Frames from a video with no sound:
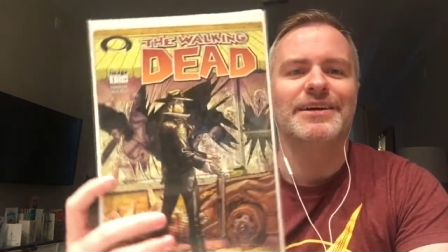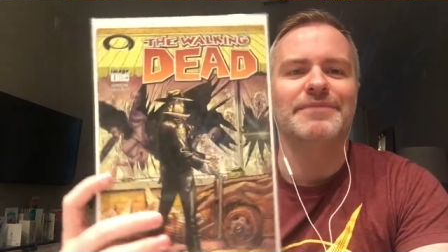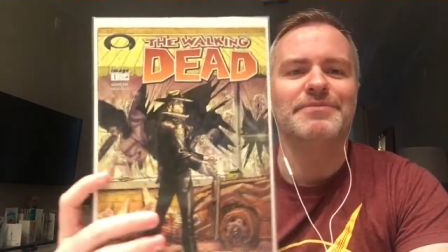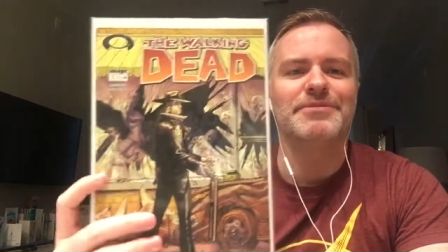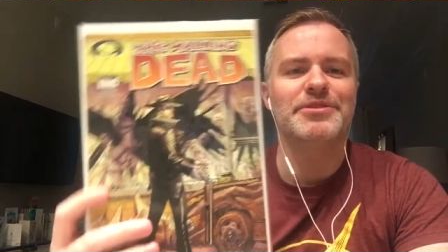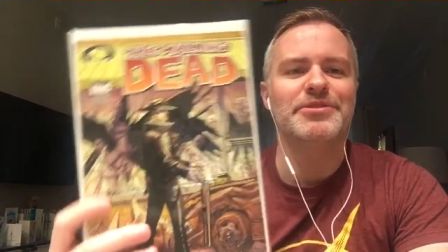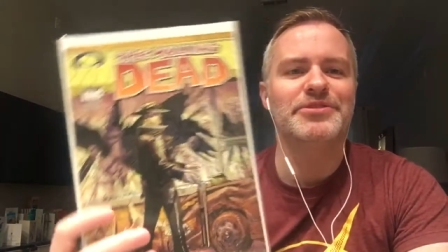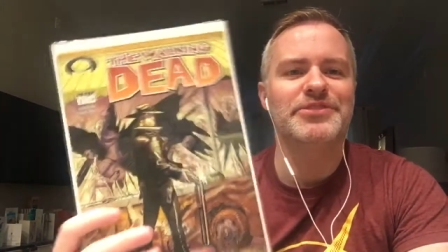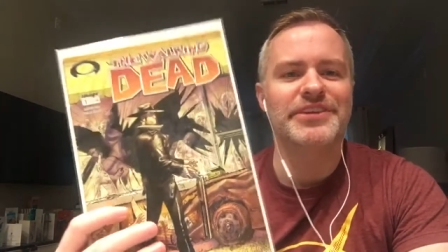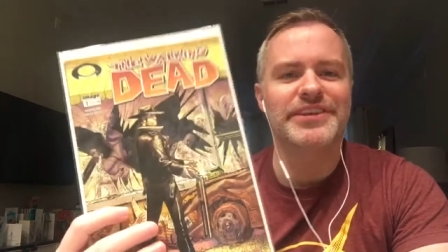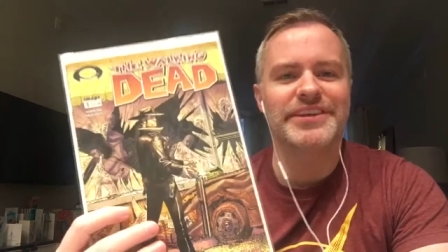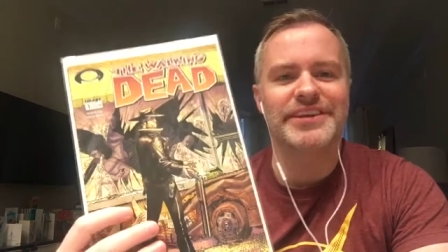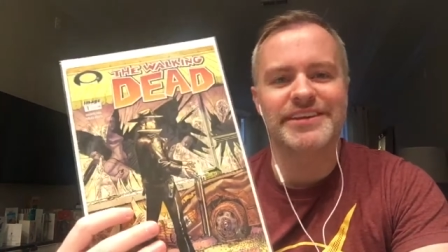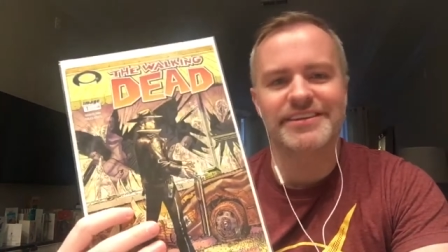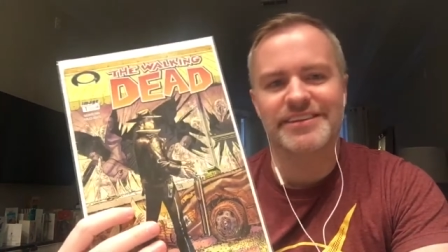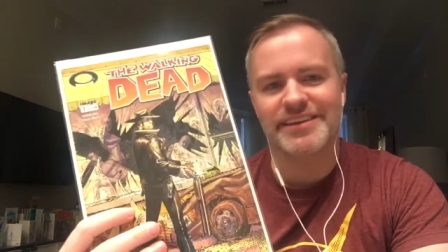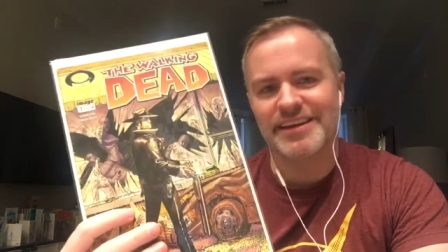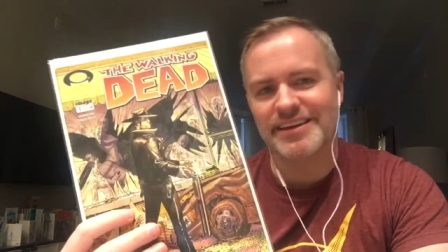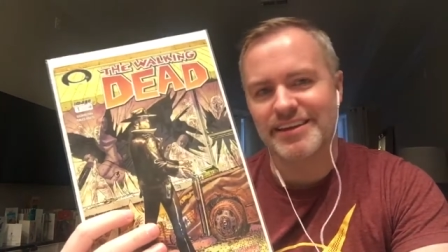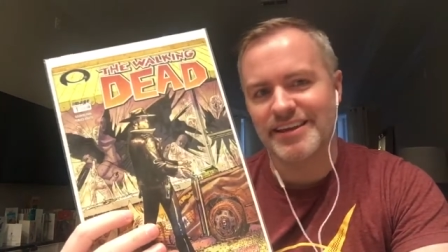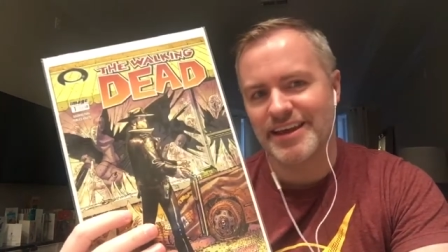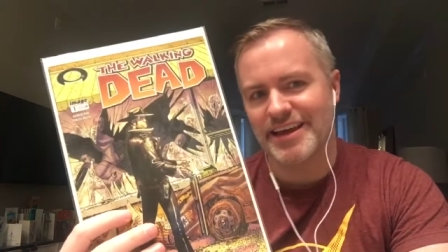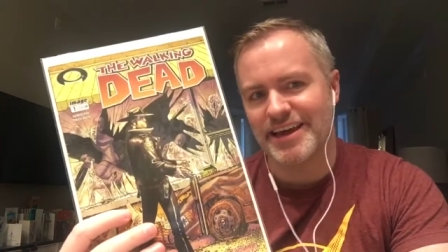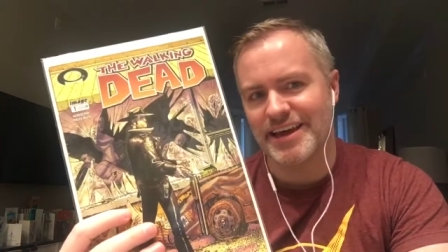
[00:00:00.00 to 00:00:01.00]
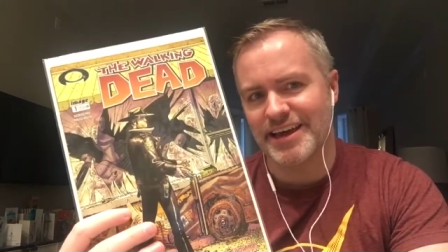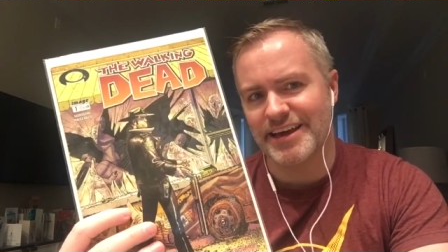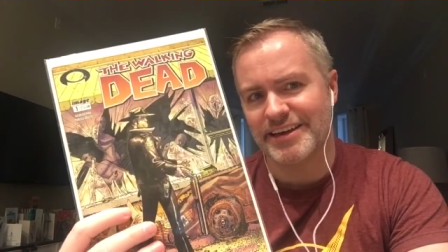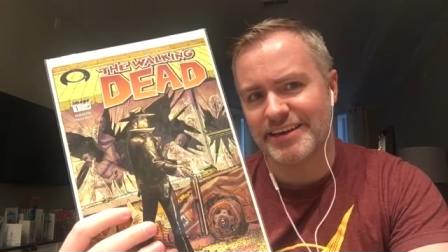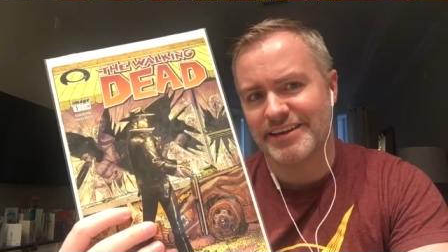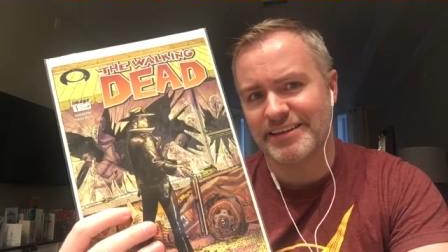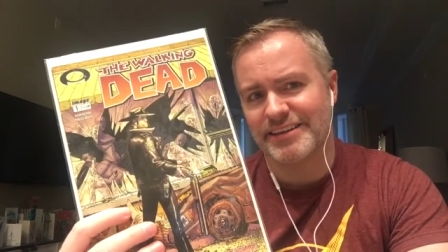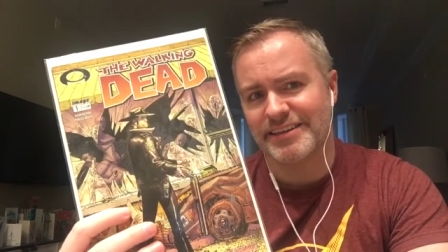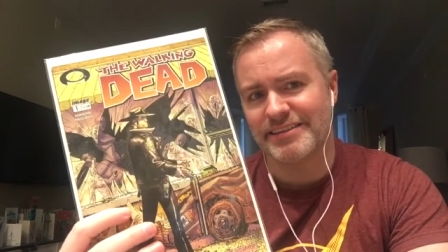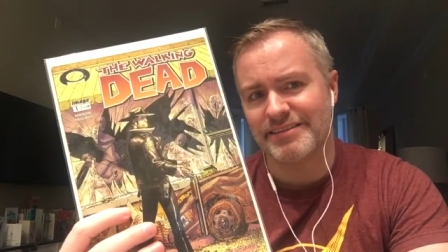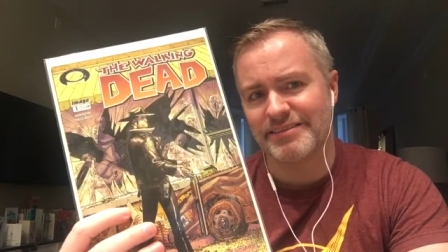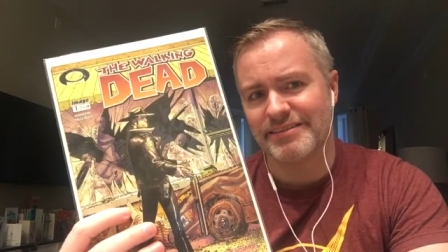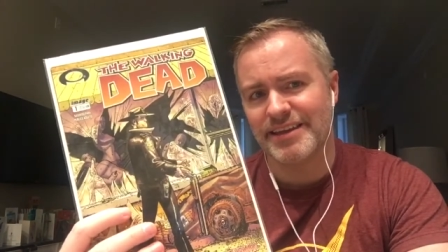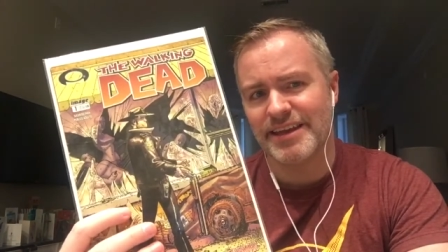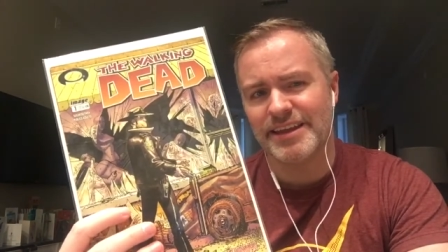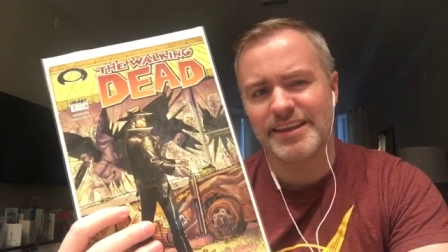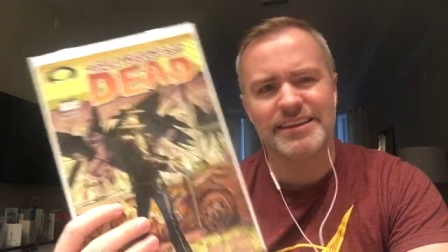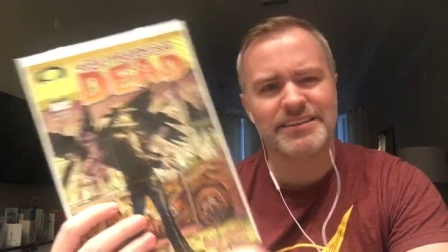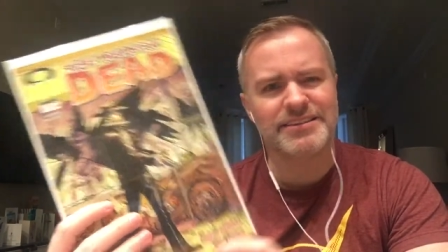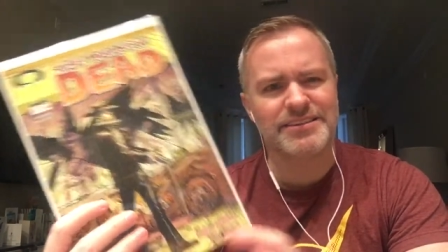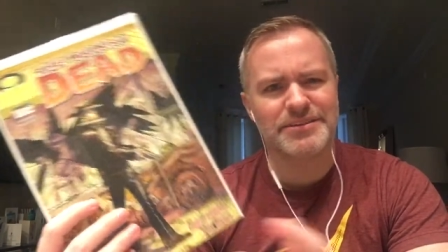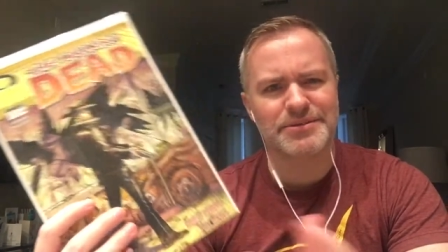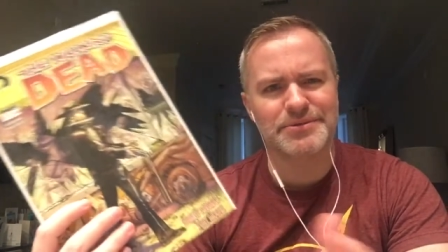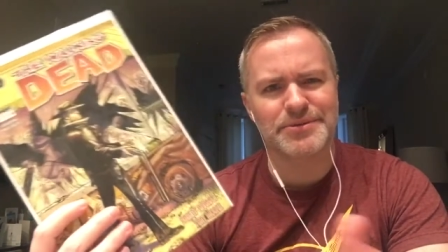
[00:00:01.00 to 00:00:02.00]
You see these online, and I
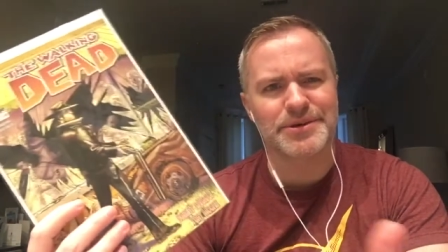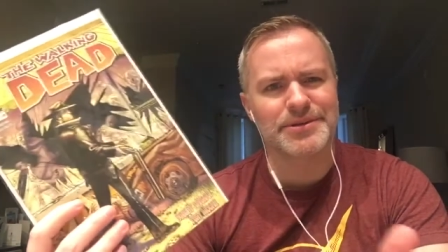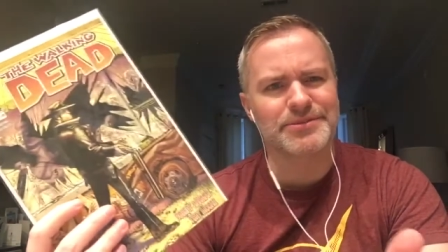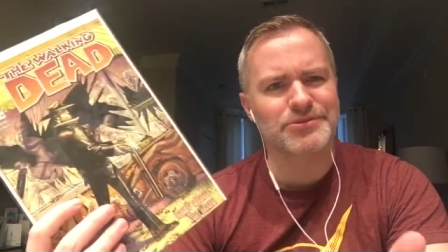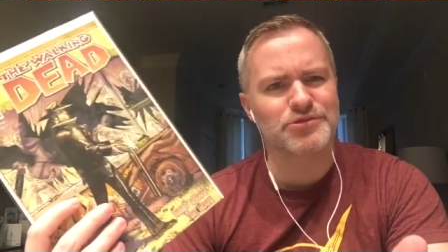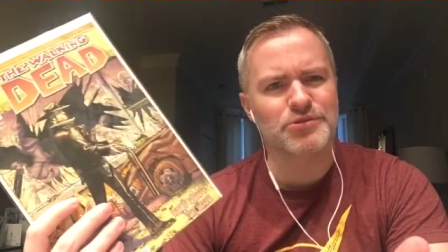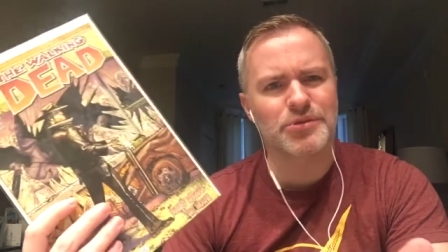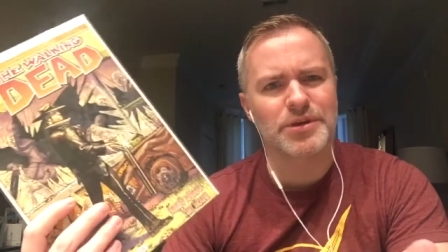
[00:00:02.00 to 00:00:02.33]
think they're what,